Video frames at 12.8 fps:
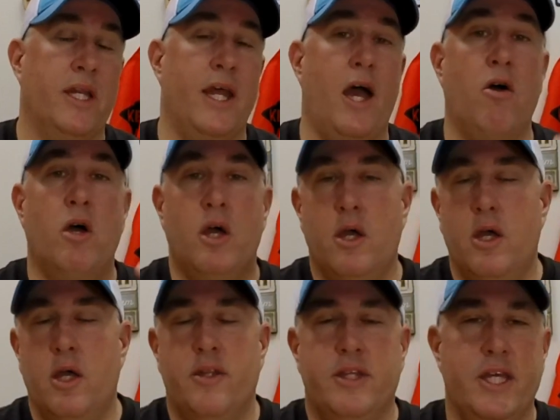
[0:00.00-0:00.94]
Now,
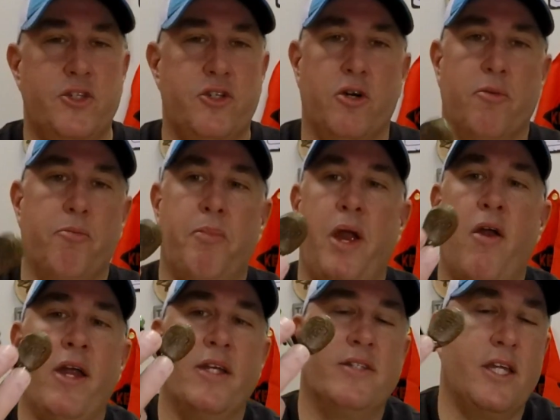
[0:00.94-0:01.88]
these are
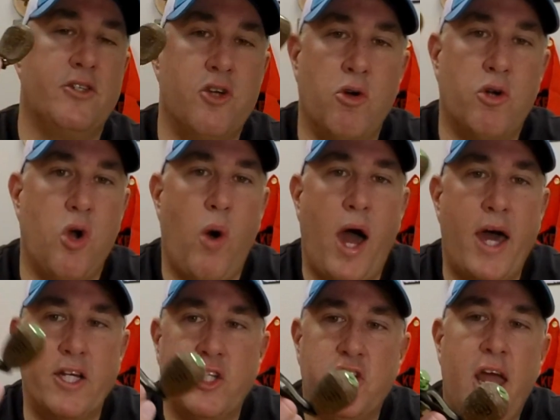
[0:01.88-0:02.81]
bearings that don't go
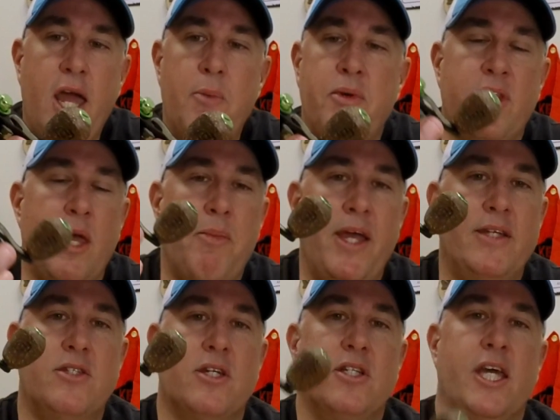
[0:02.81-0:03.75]
out of shape, and they
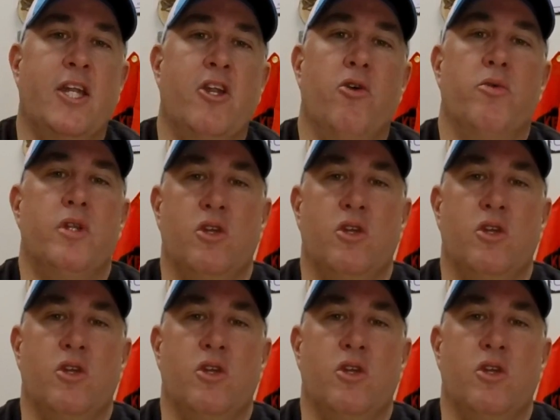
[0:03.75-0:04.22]
basically, you know,